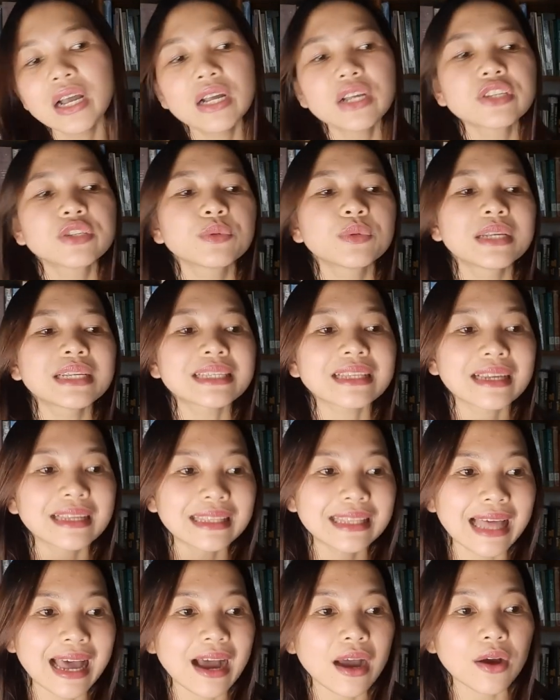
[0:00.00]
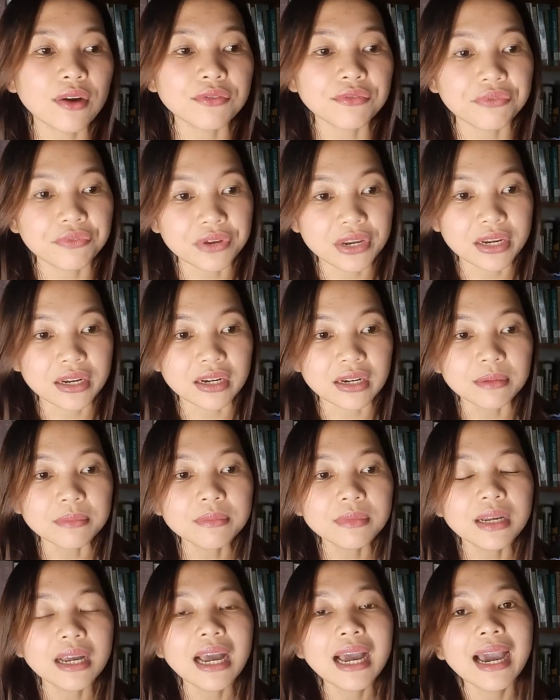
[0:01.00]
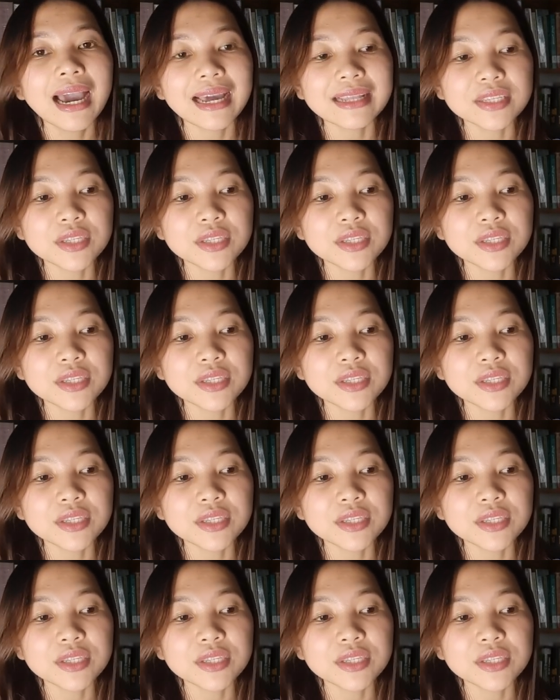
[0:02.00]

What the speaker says: students' lack of freedom, and